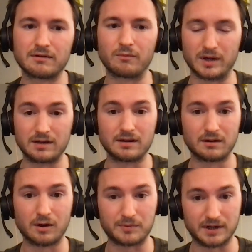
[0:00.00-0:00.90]
We
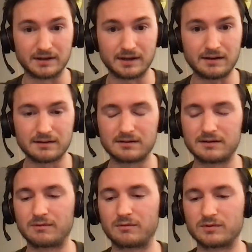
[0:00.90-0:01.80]
obtained that.
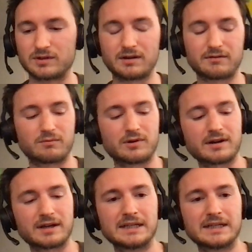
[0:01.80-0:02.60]
It was a lot of work